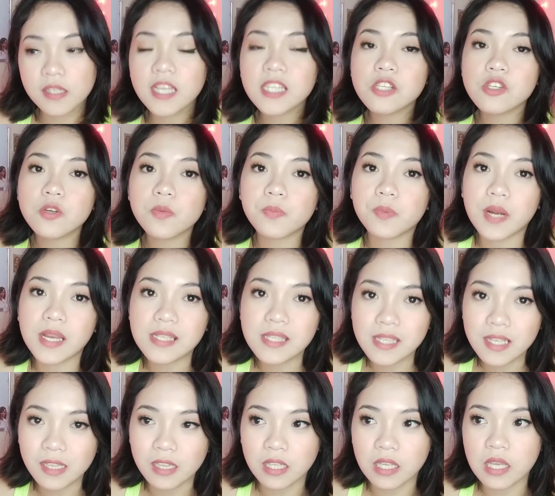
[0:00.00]
Not
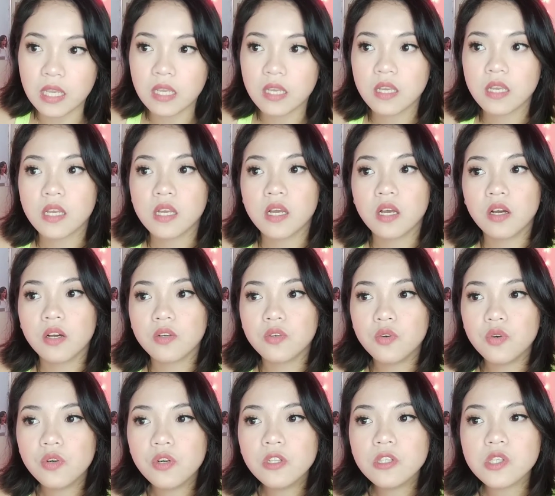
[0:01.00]
surprisingly,
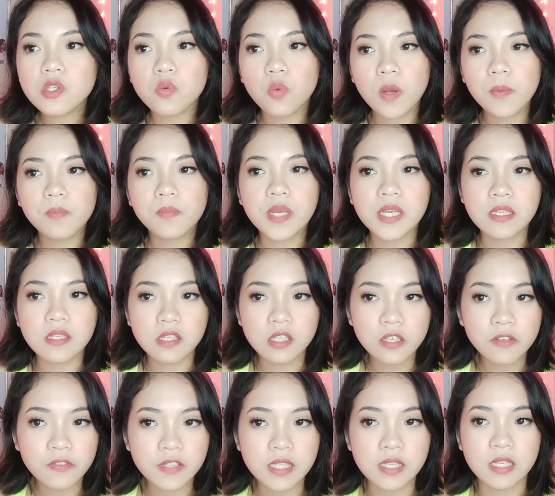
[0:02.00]
Google's web-based
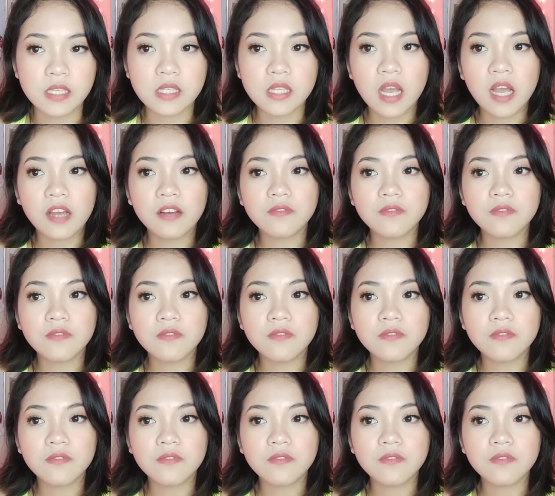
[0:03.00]
services